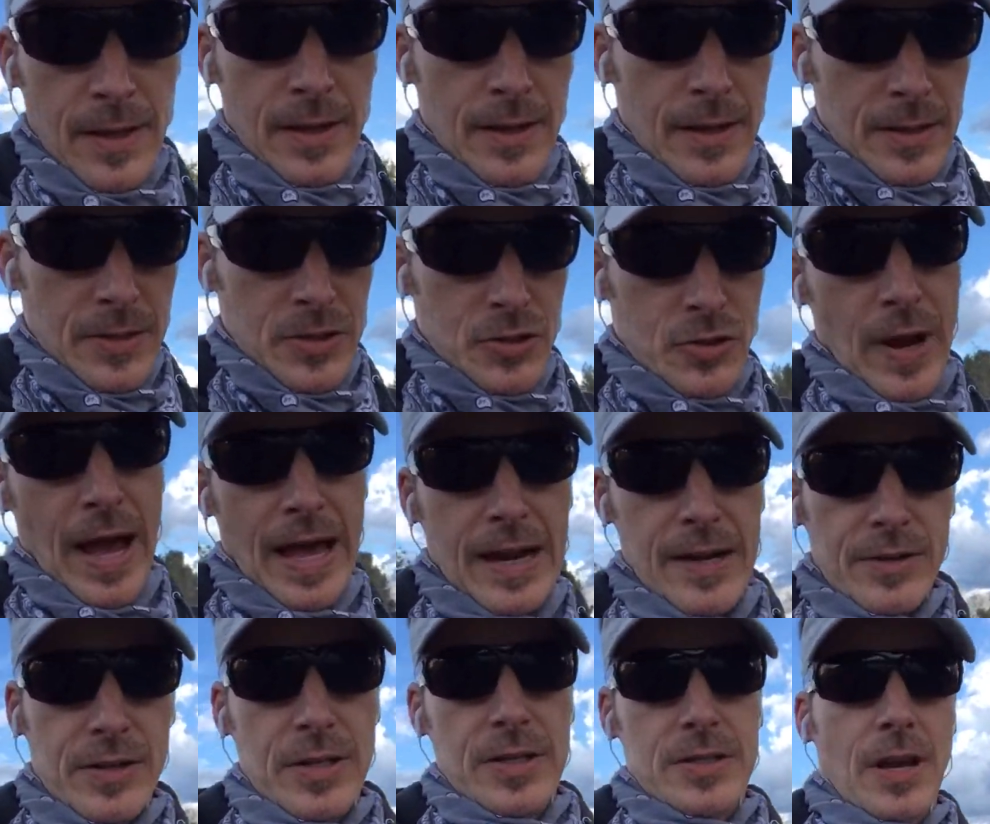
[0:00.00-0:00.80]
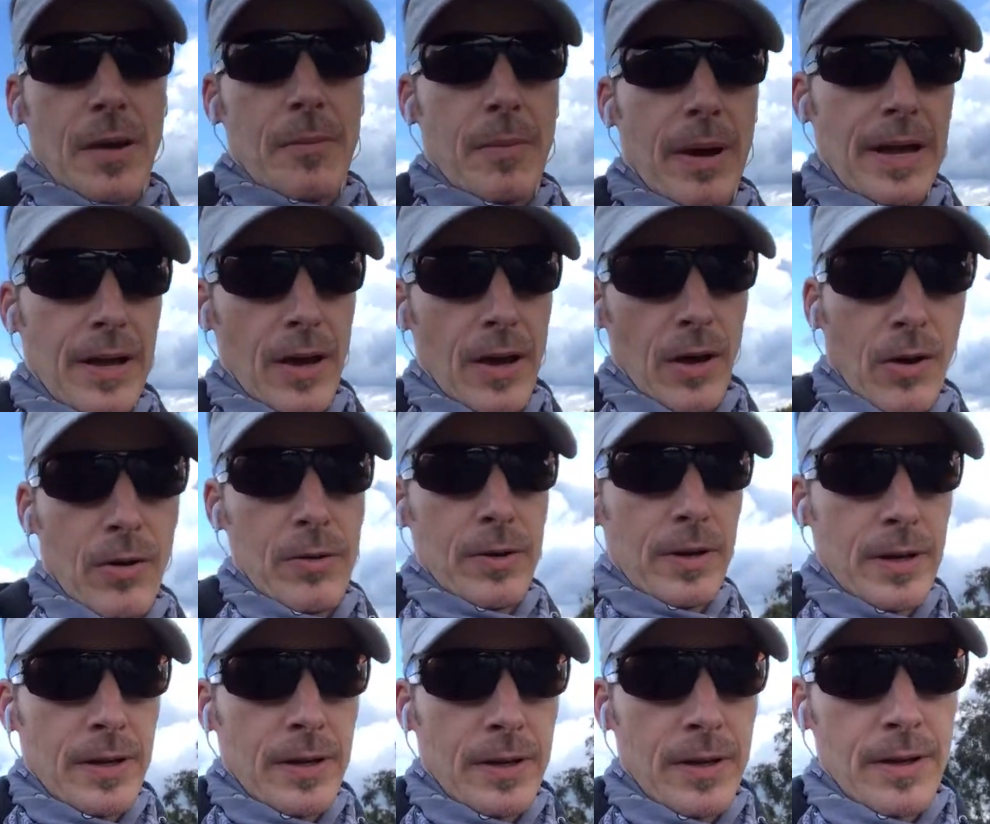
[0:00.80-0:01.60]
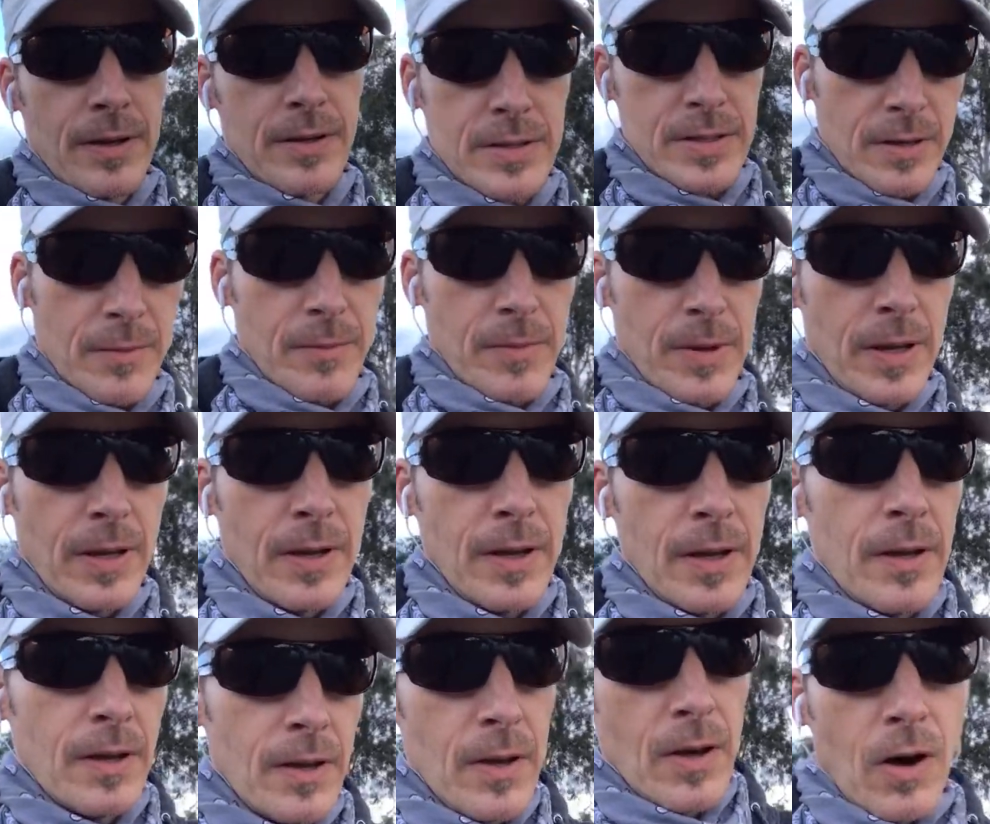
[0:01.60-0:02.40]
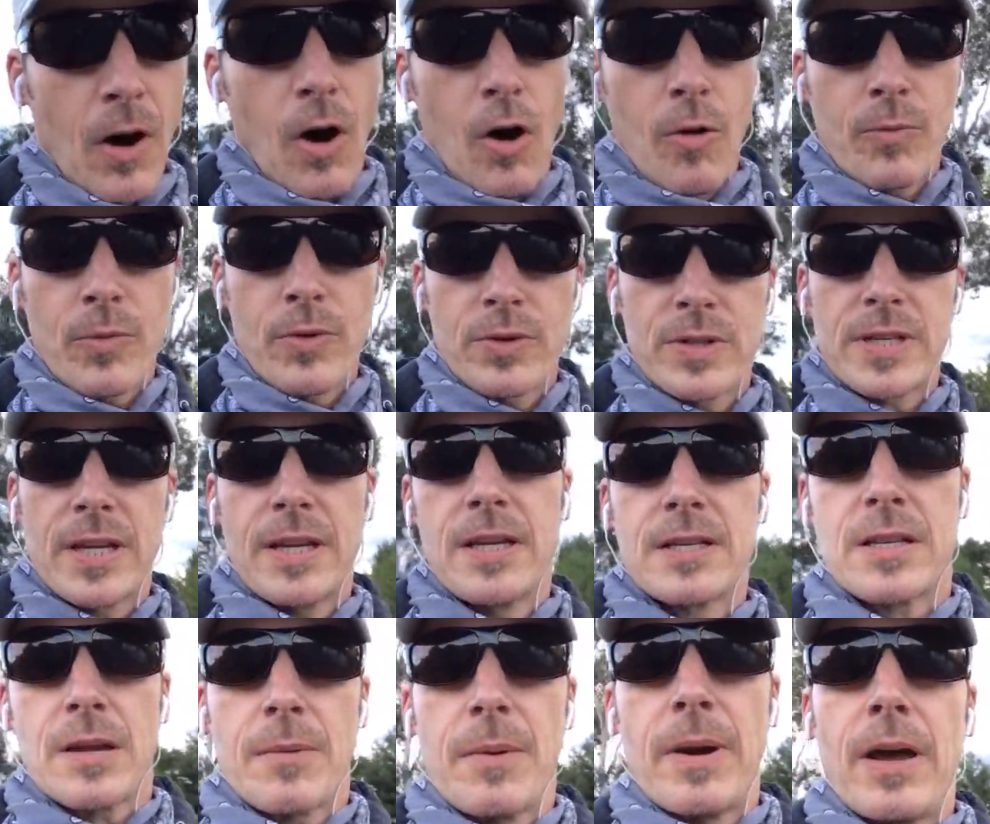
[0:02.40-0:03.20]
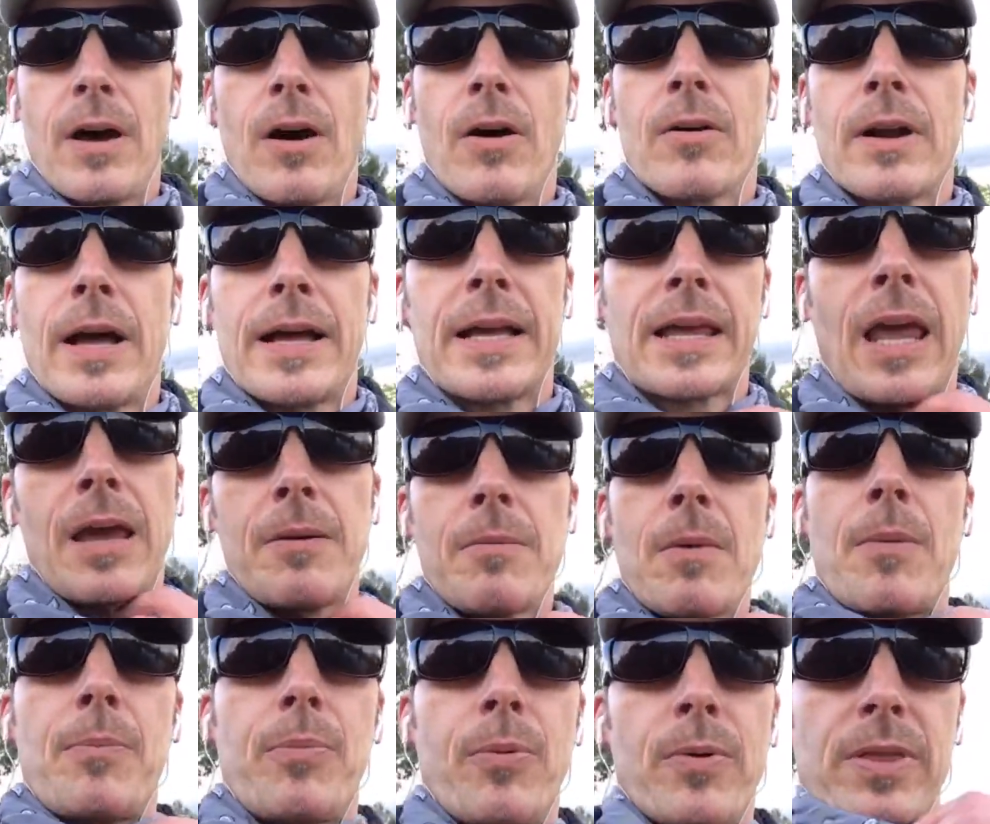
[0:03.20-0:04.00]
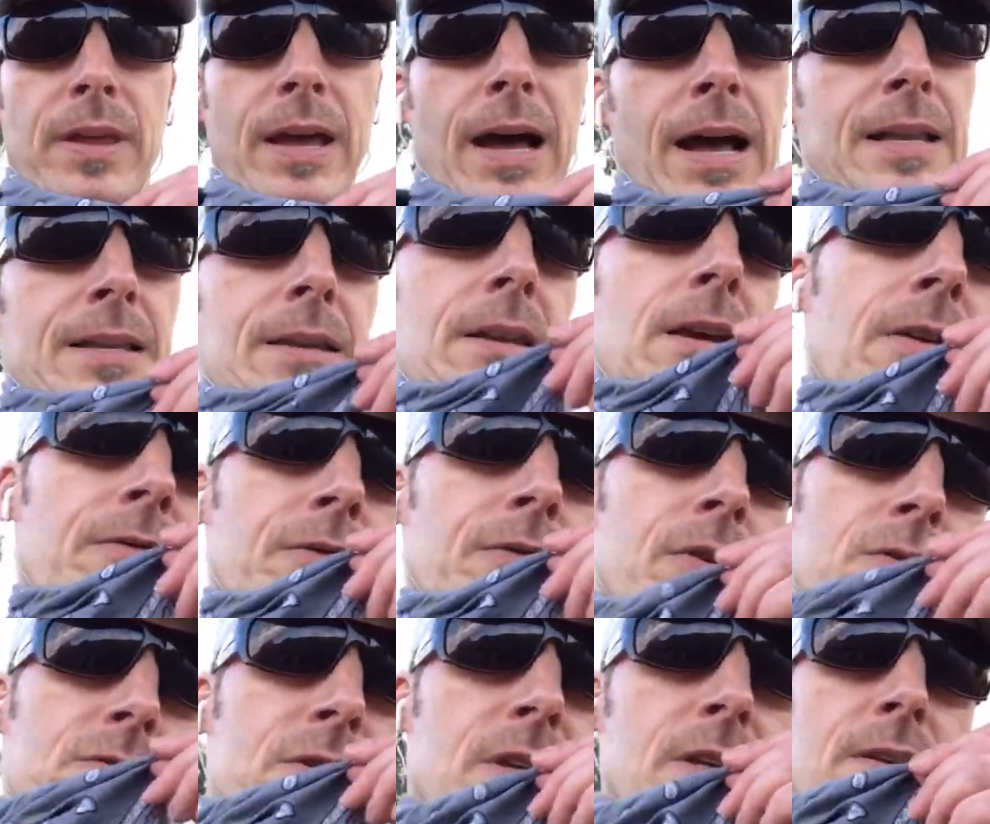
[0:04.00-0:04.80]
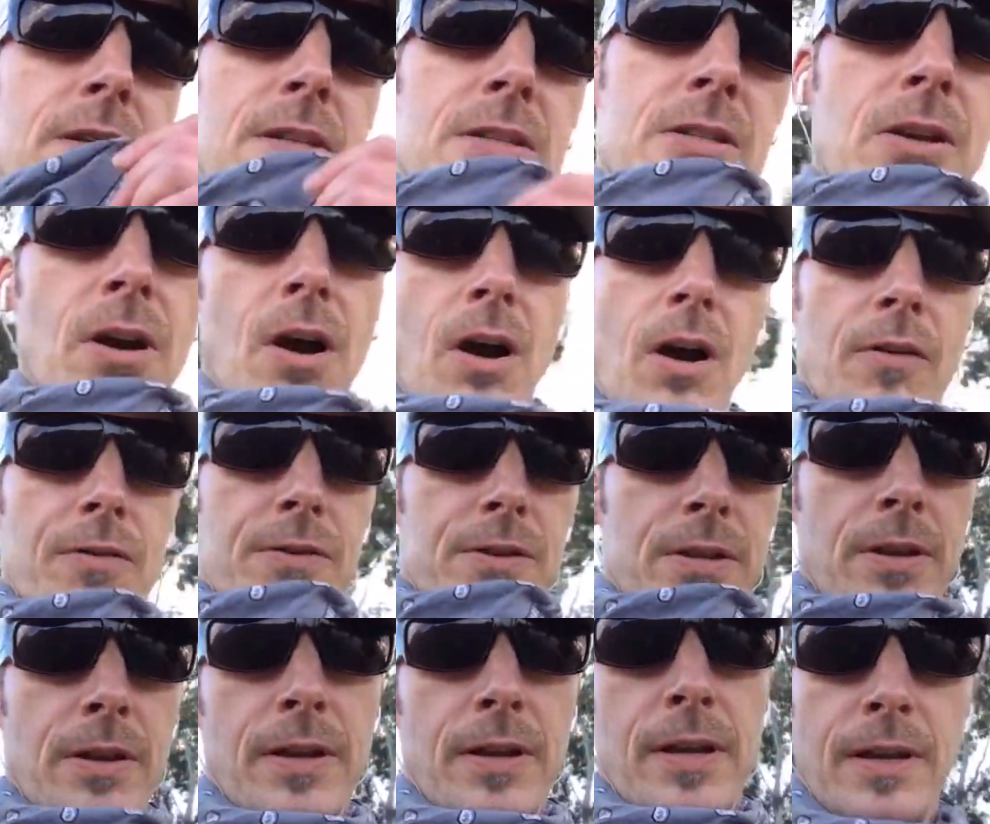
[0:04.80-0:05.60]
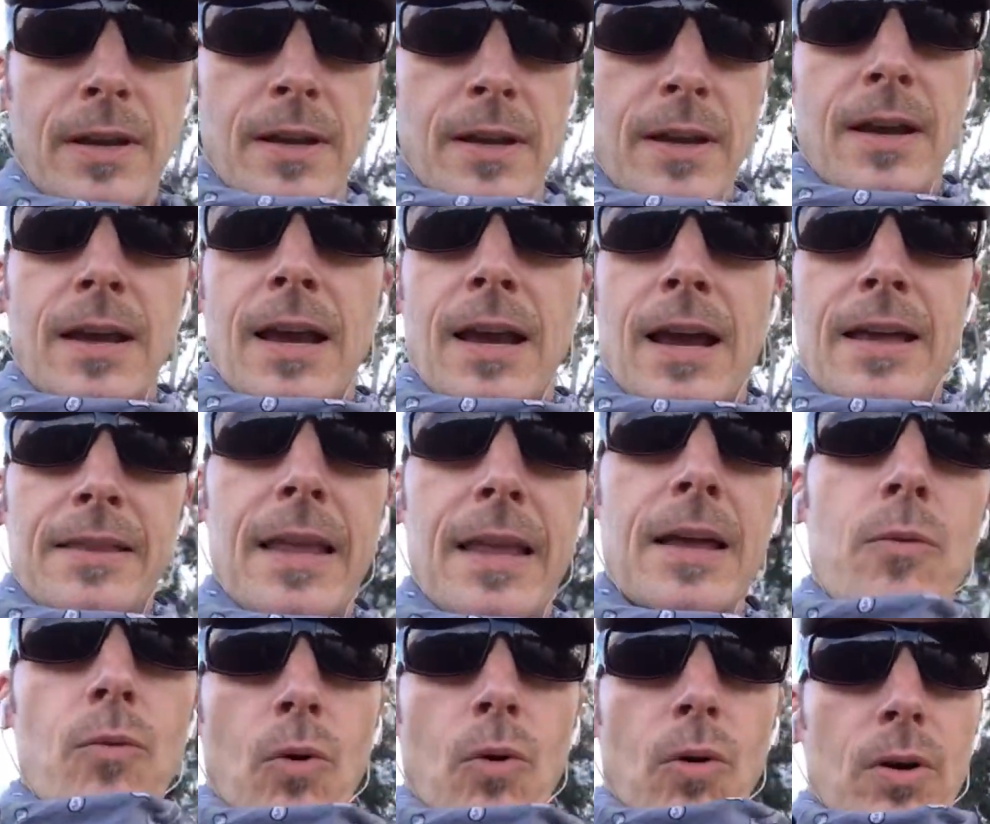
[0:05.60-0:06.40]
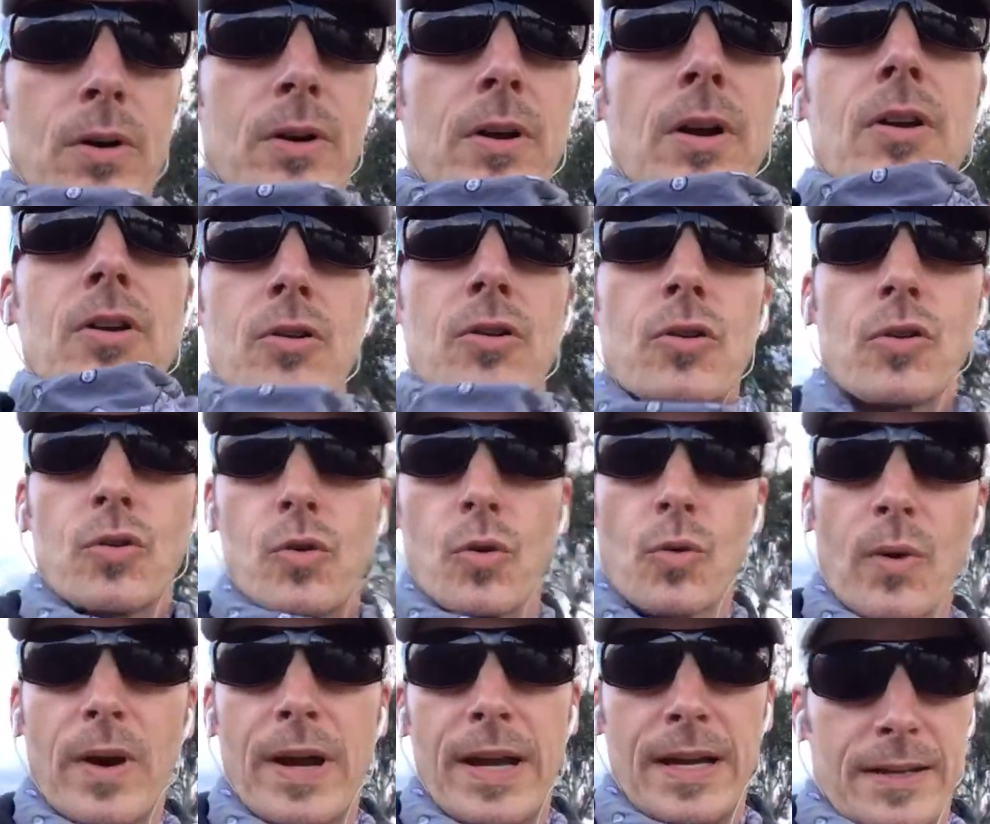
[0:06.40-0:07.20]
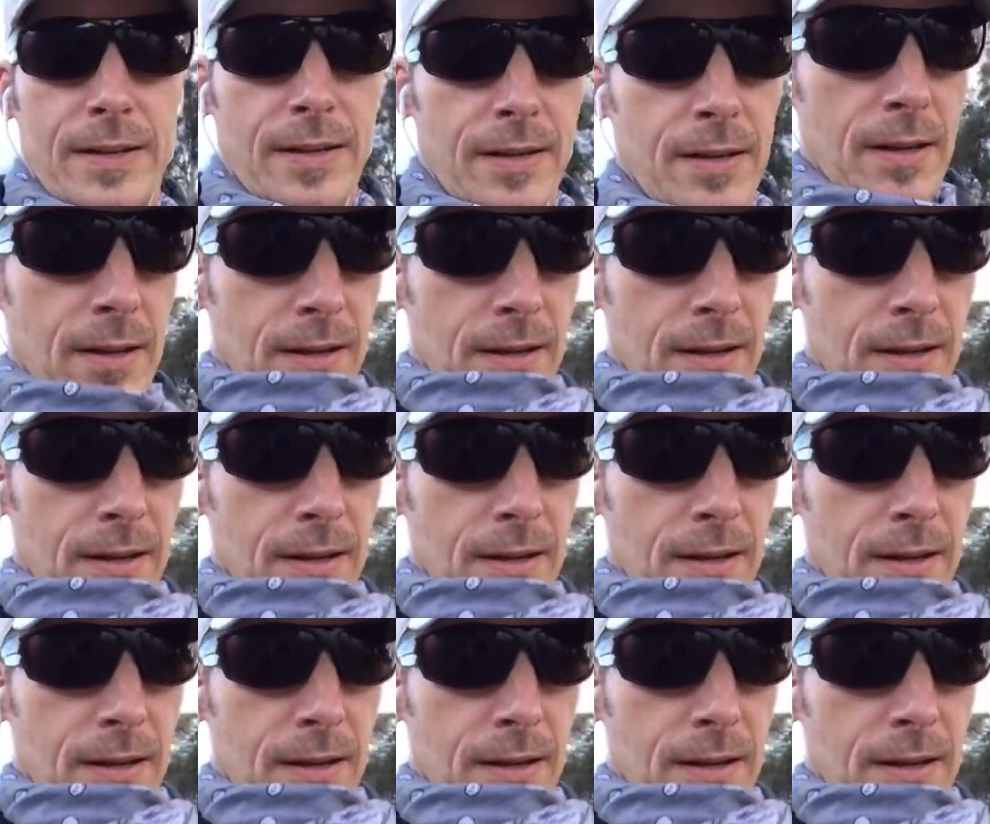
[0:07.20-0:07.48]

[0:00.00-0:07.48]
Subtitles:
strategies on my own, some home routines on my own, I came up with the idea of using these scarves. And they work great.